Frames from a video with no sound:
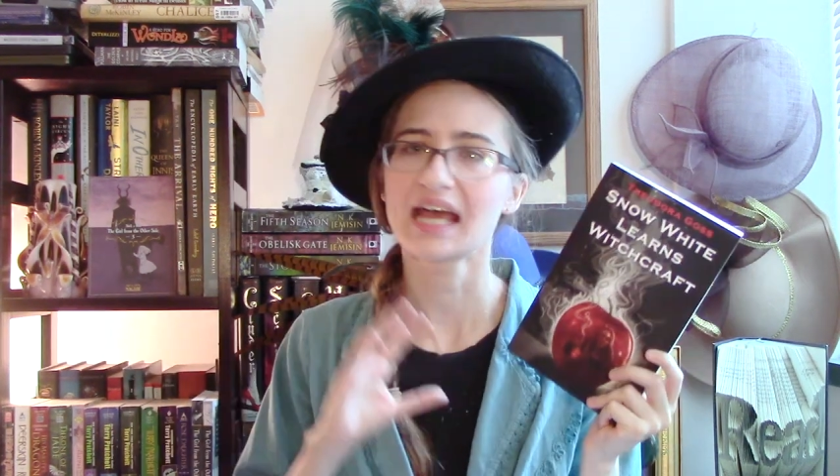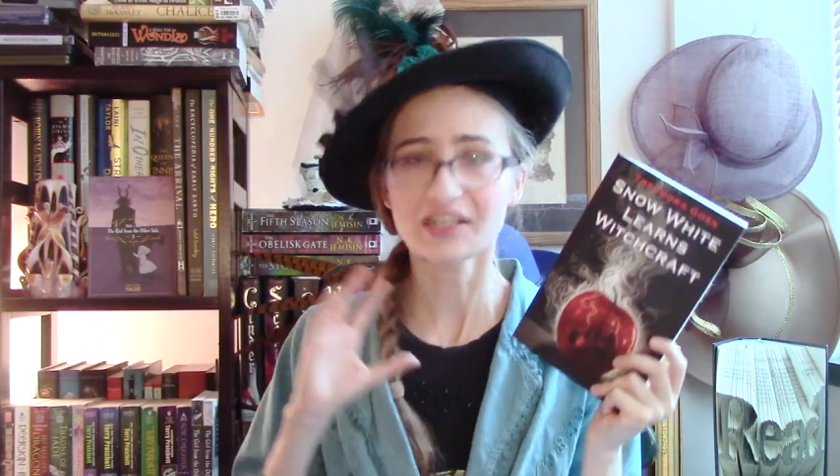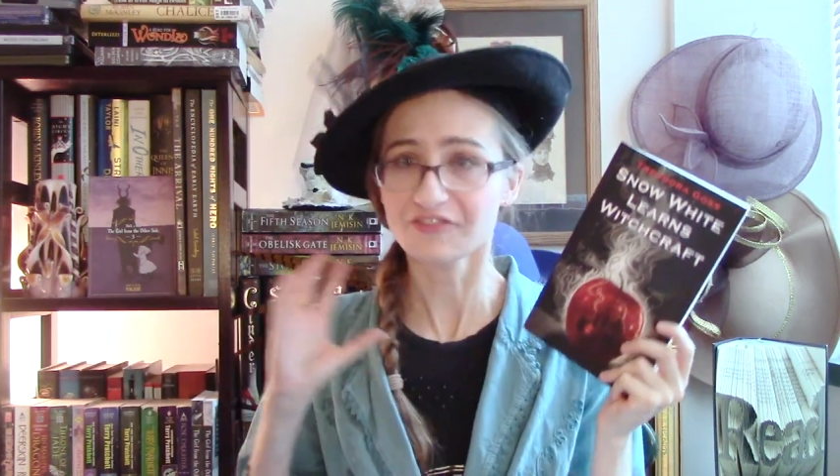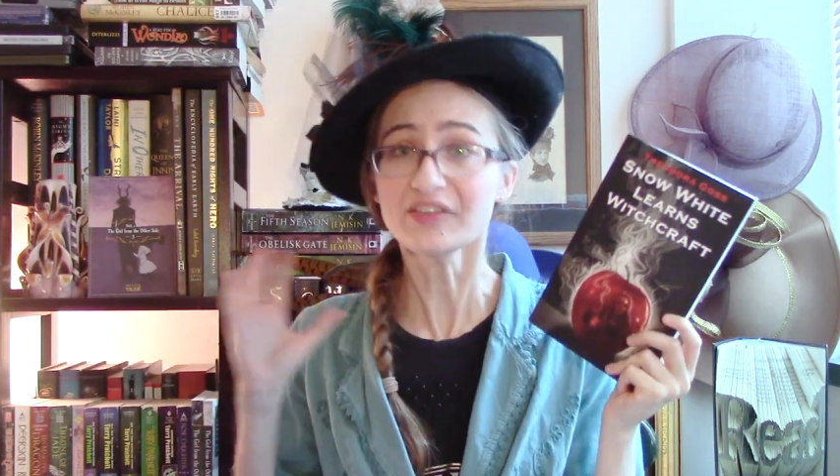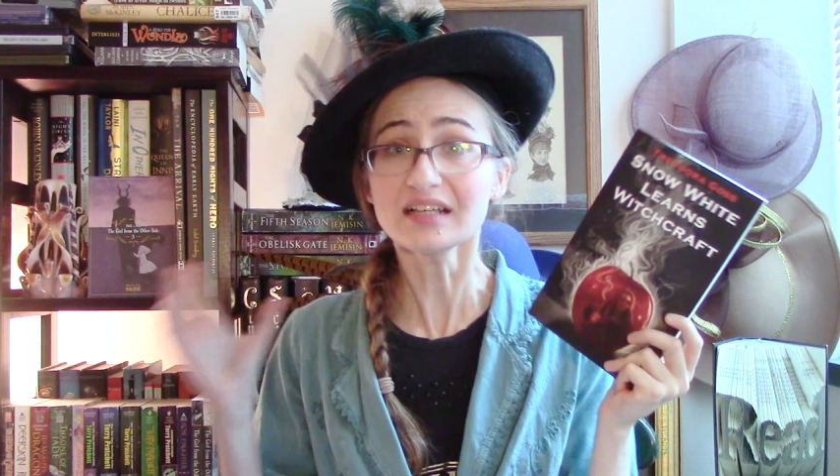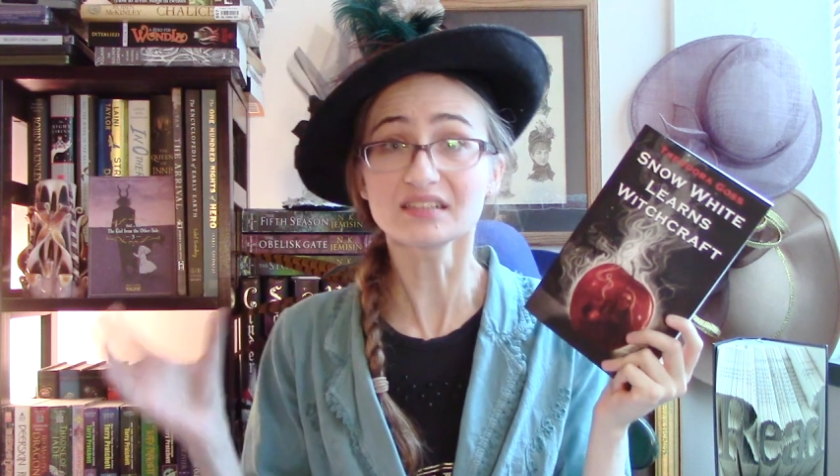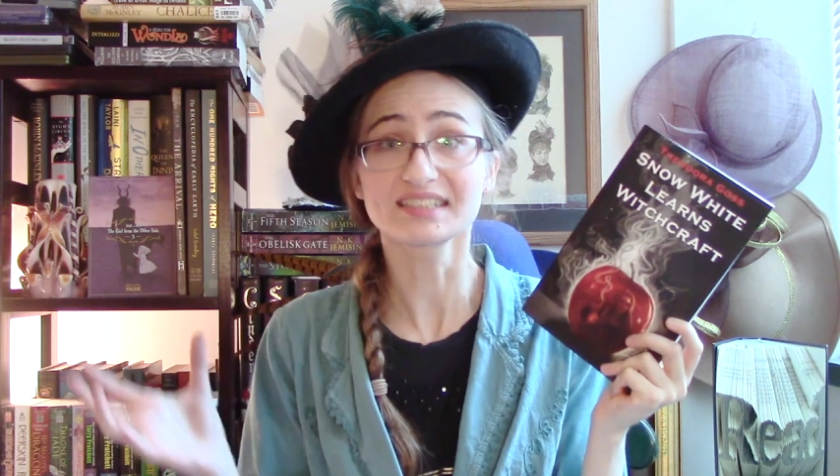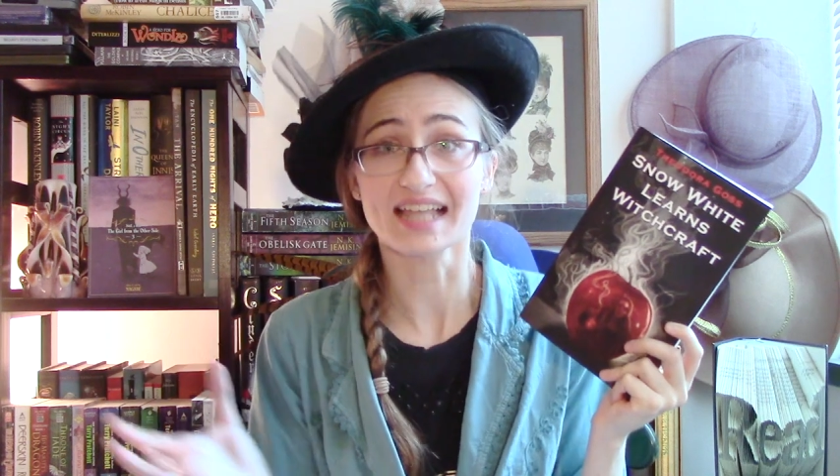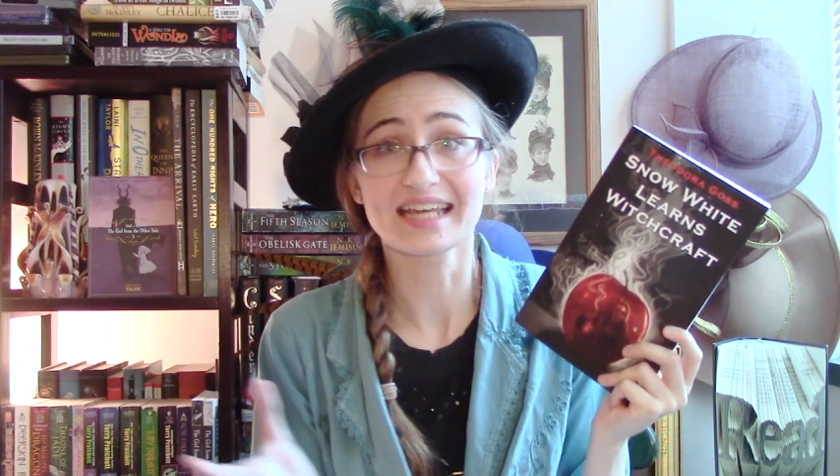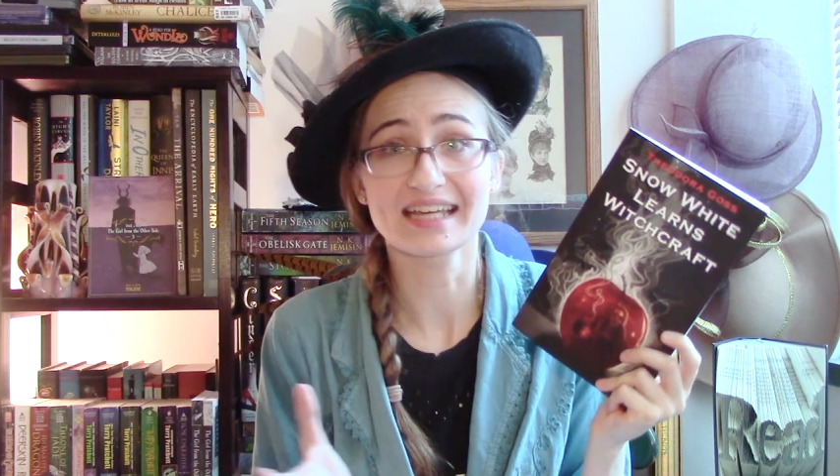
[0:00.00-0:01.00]
And it
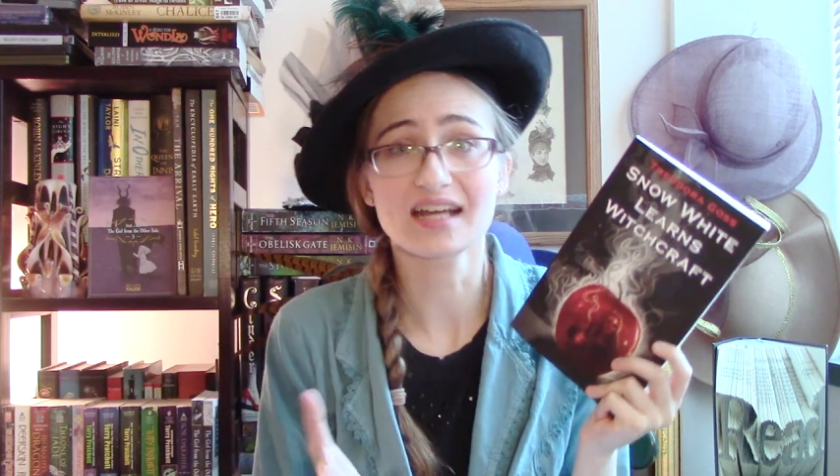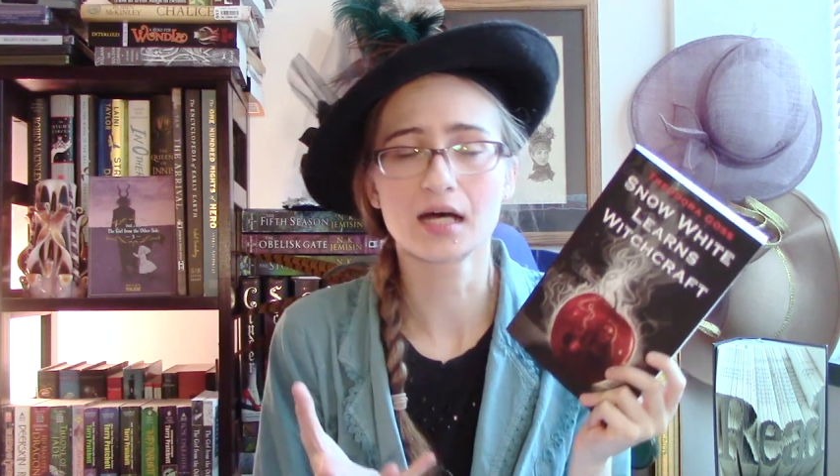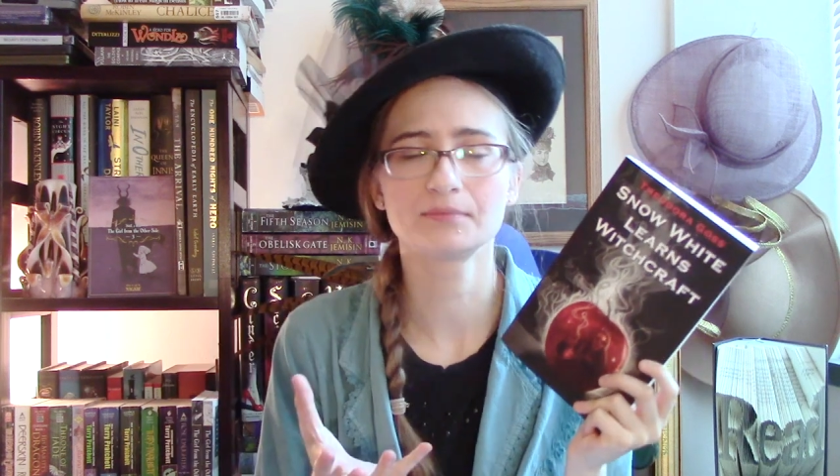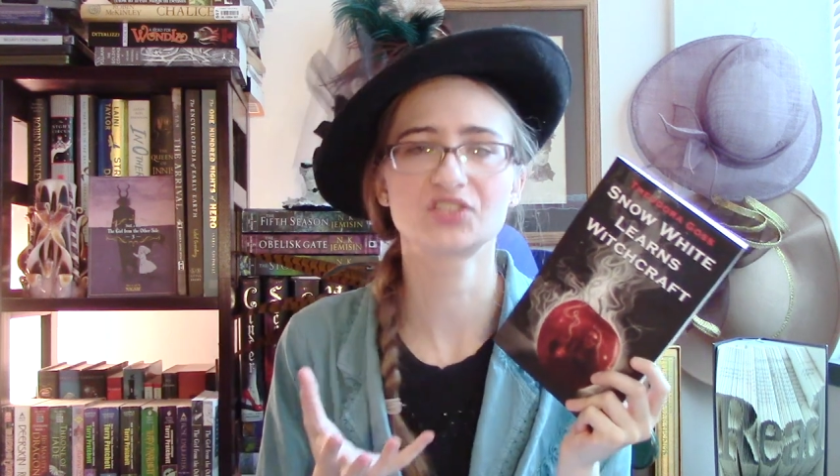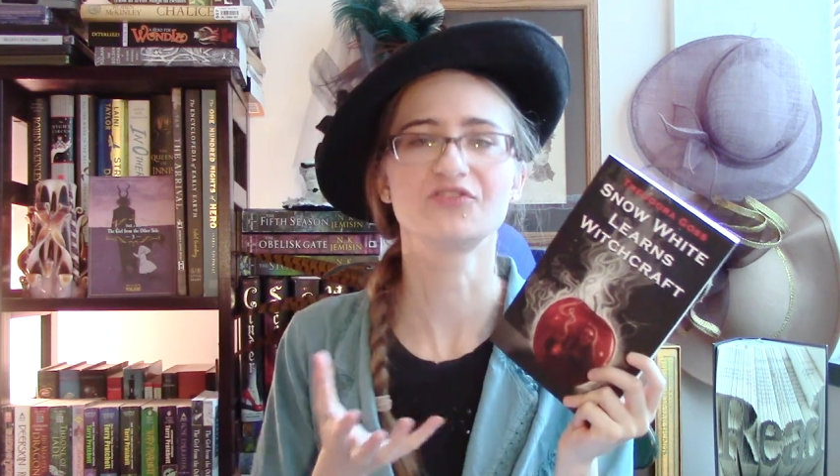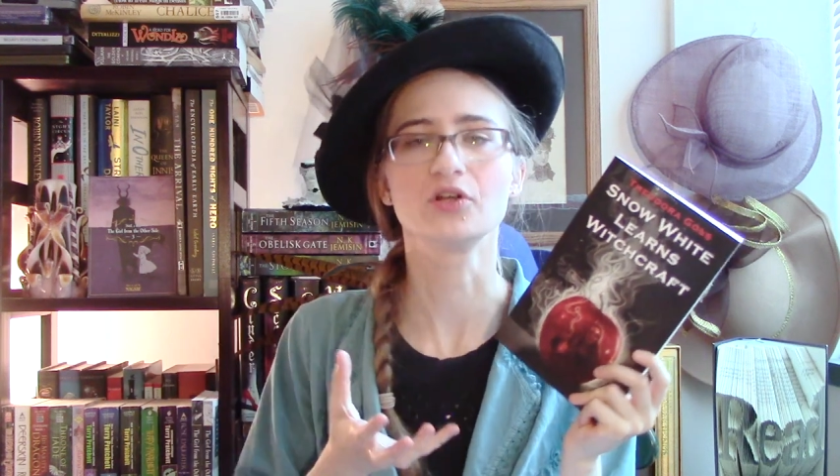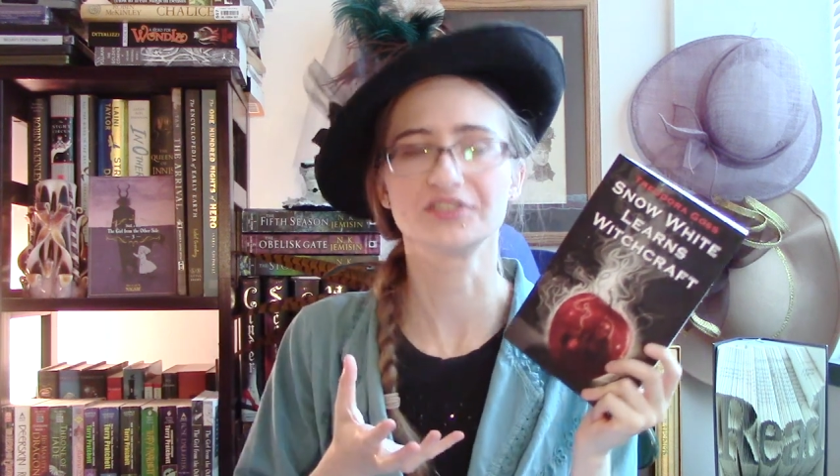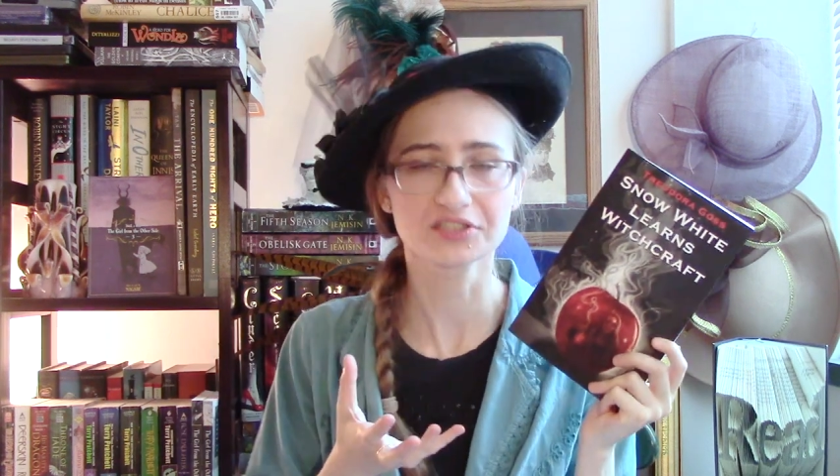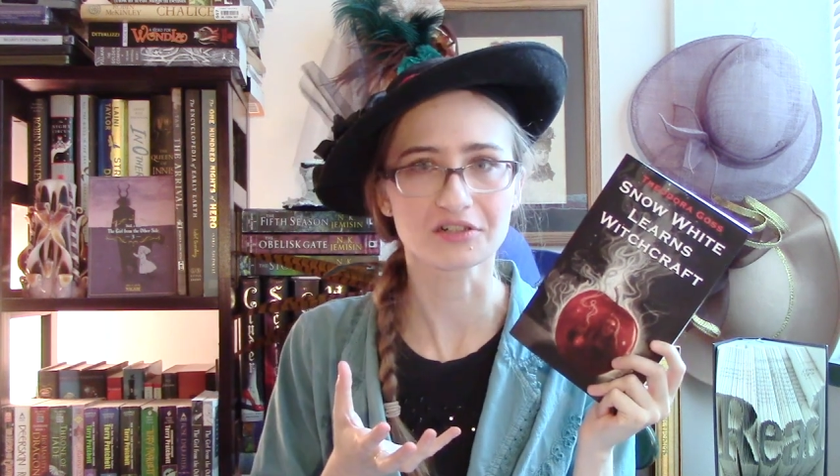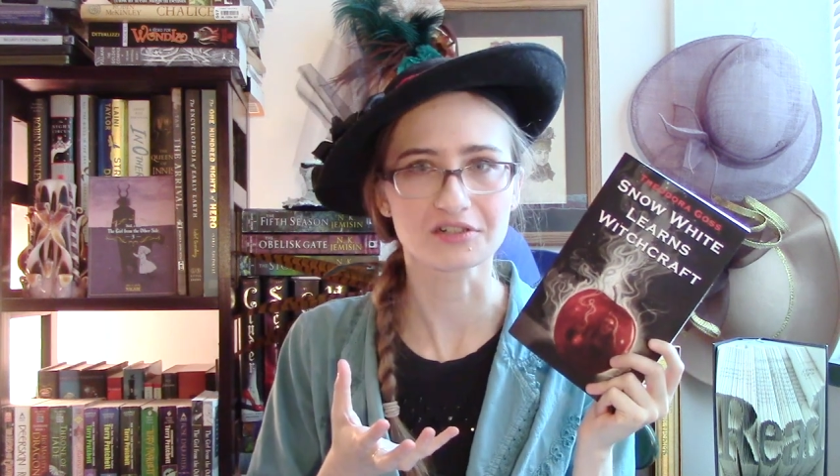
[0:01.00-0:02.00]
feels like it comes full
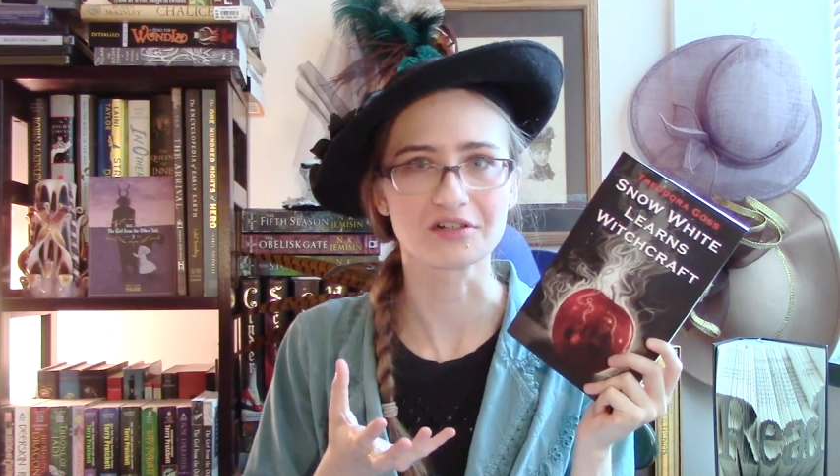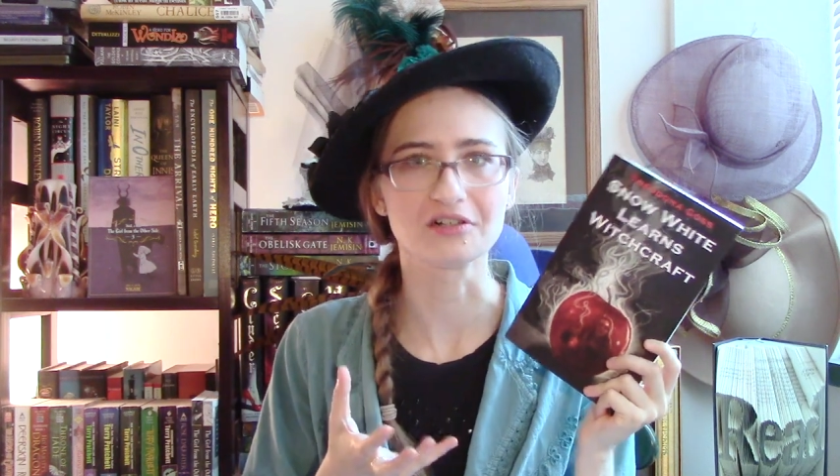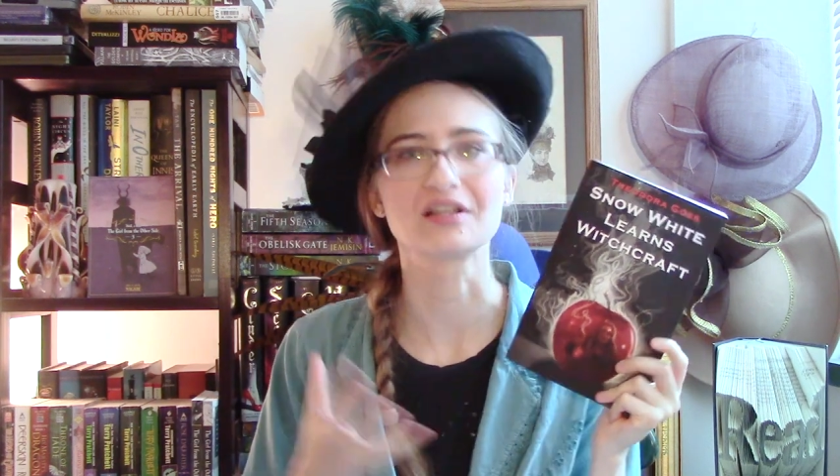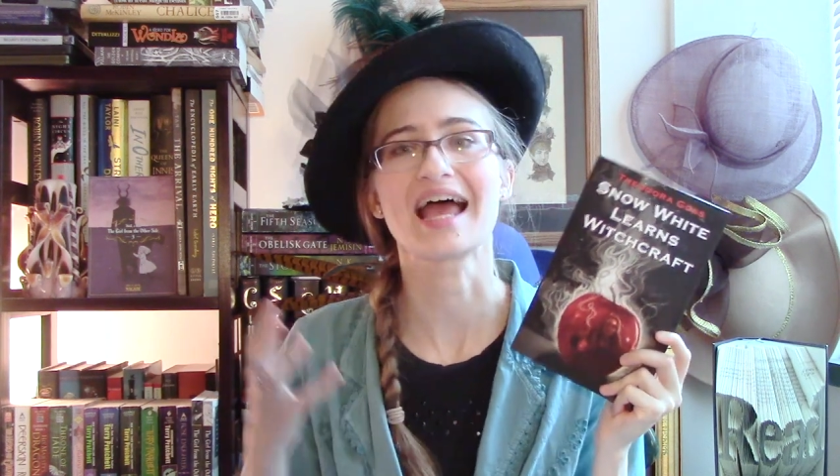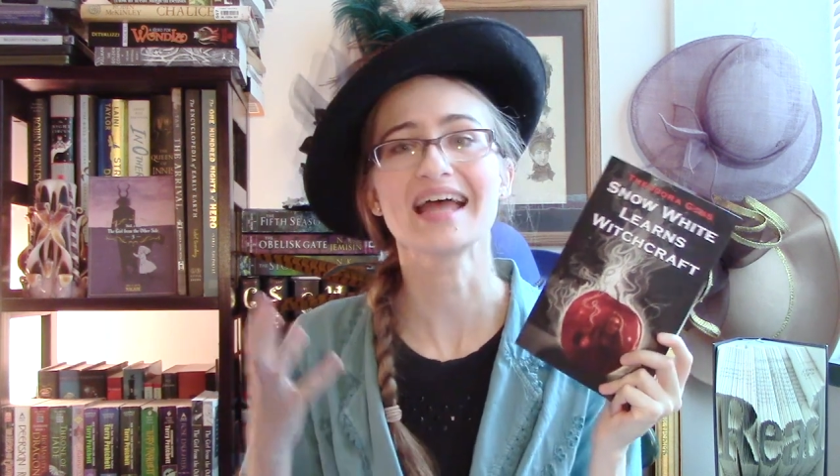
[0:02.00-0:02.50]
circle,